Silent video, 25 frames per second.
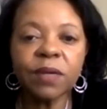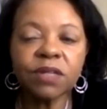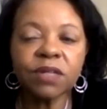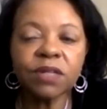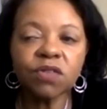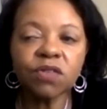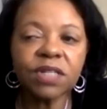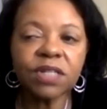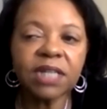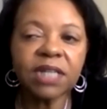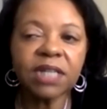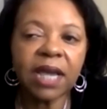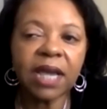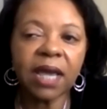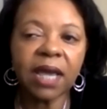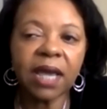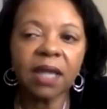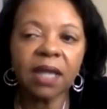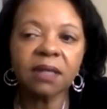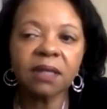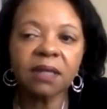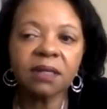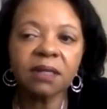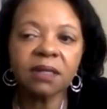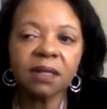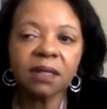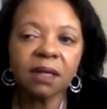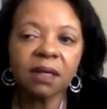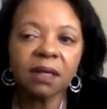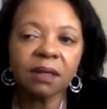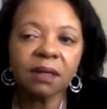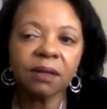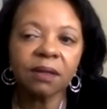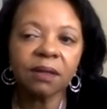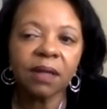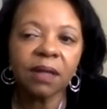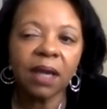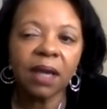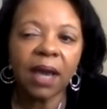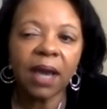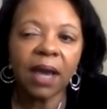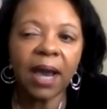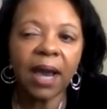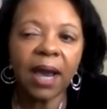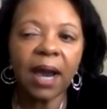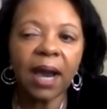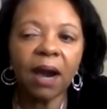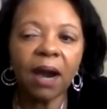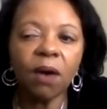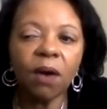To understand
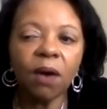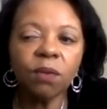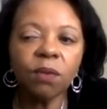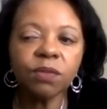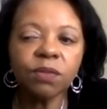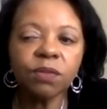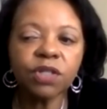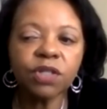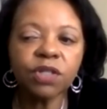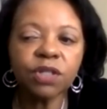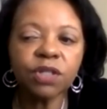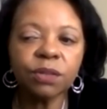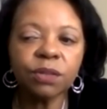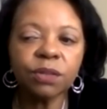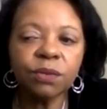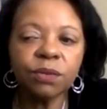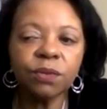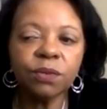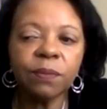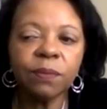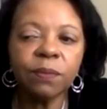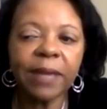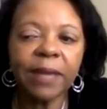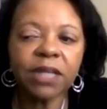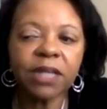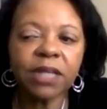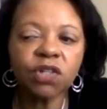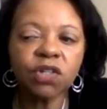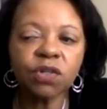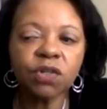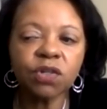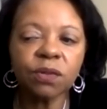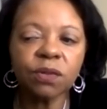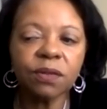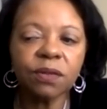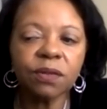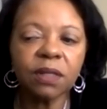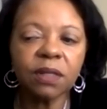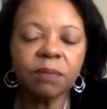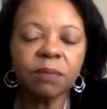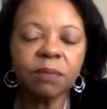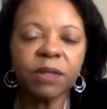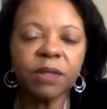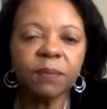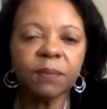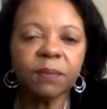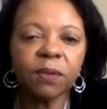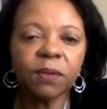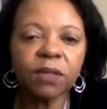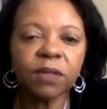how to make sure
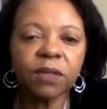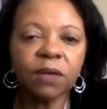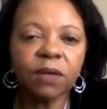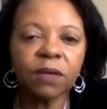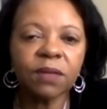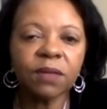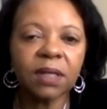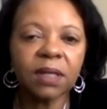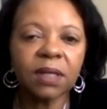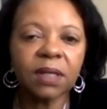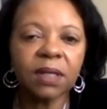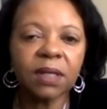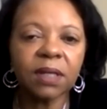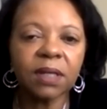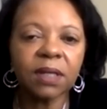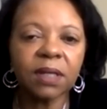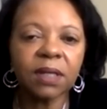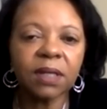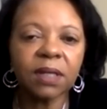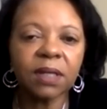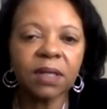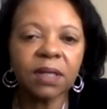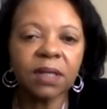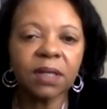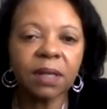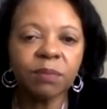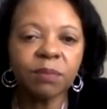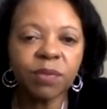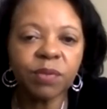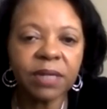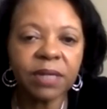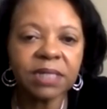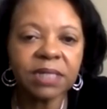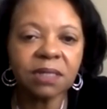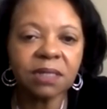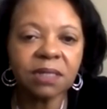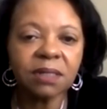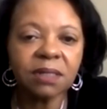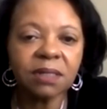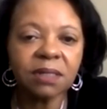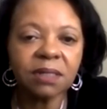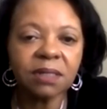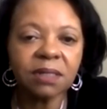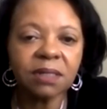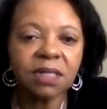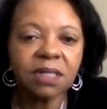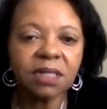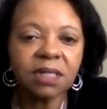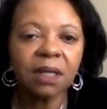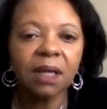that people know that I'm
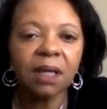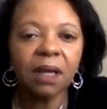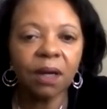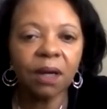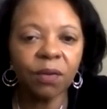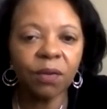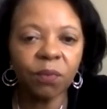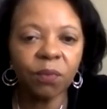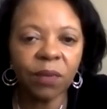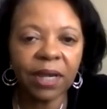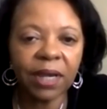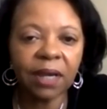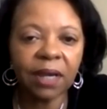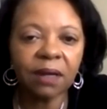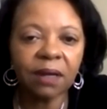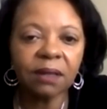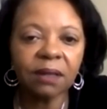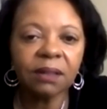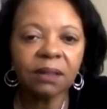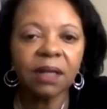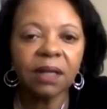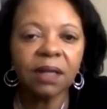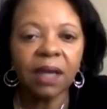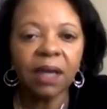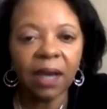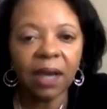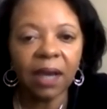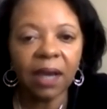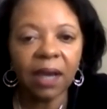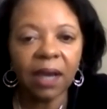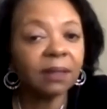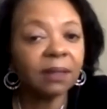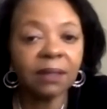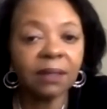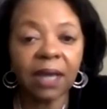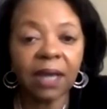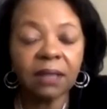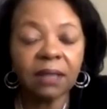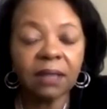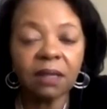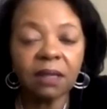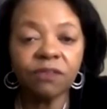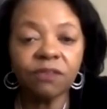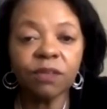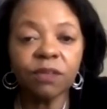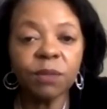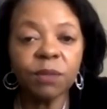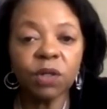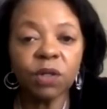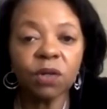present, aware. I got
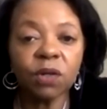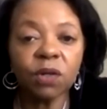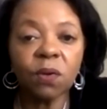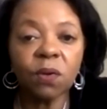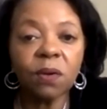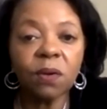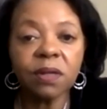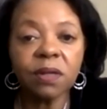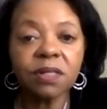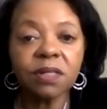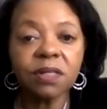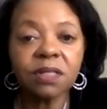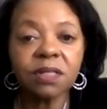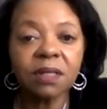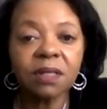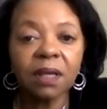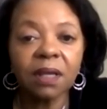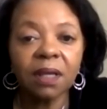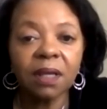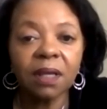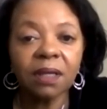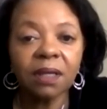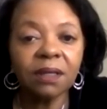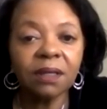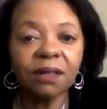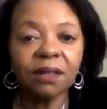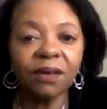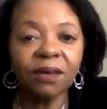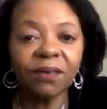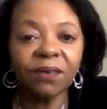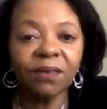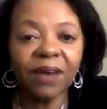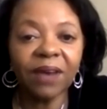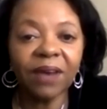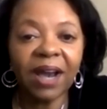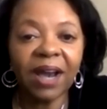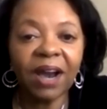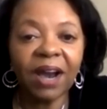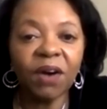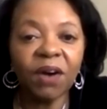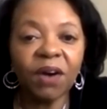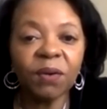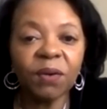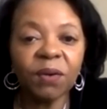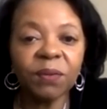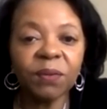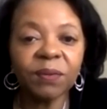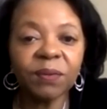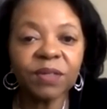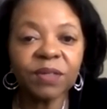that from your course. You know,
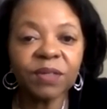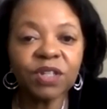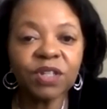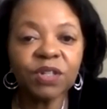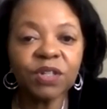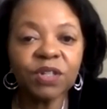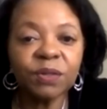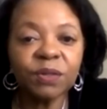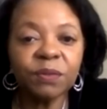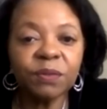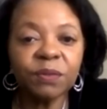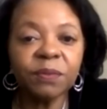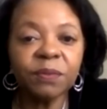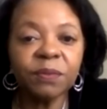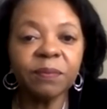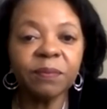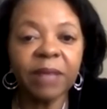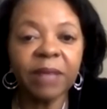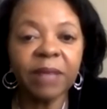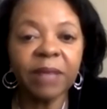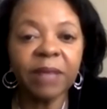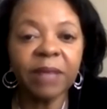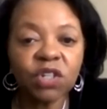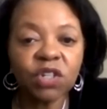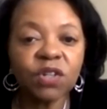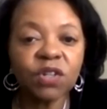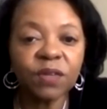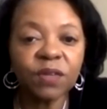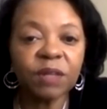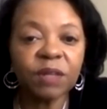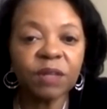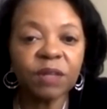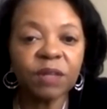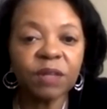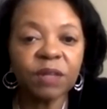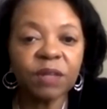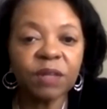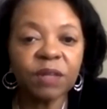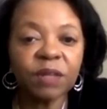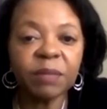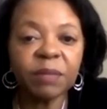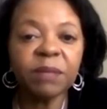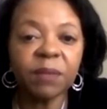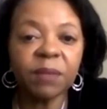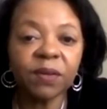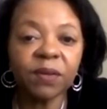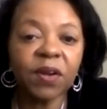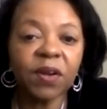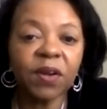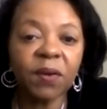how to make sure that
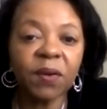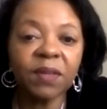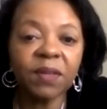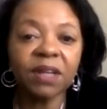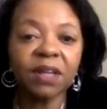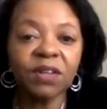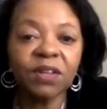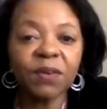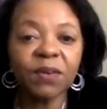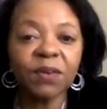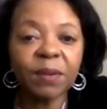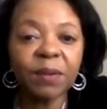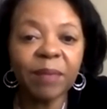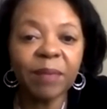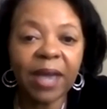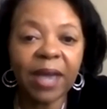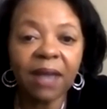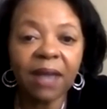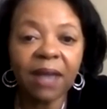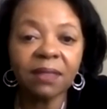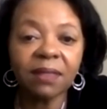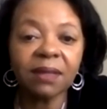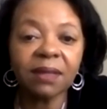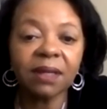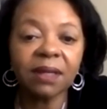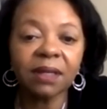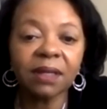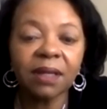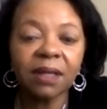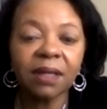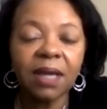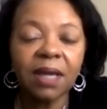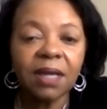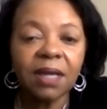people know that you're empathic.